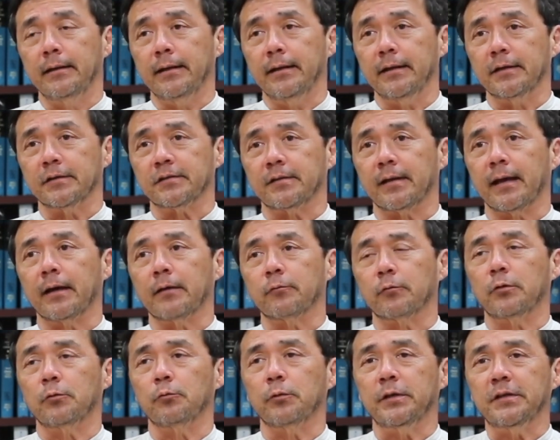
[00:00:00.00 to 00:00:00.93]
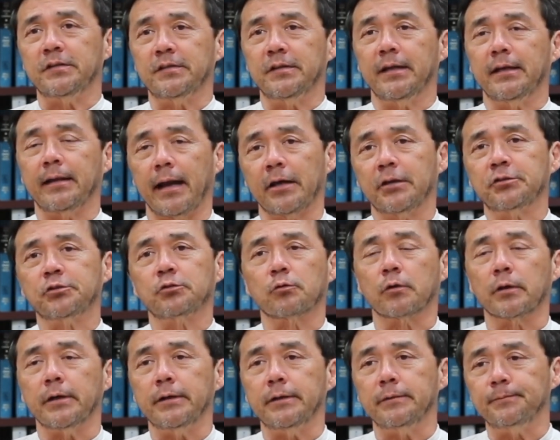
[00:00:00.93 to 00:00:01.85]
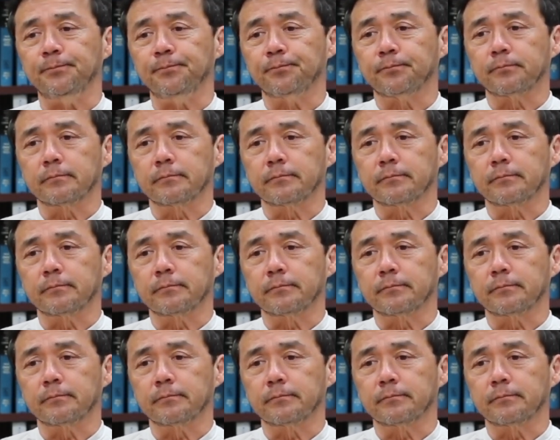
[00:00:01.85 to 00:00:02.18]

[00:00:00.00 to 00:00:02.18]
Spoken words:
is that when we see an asteroid,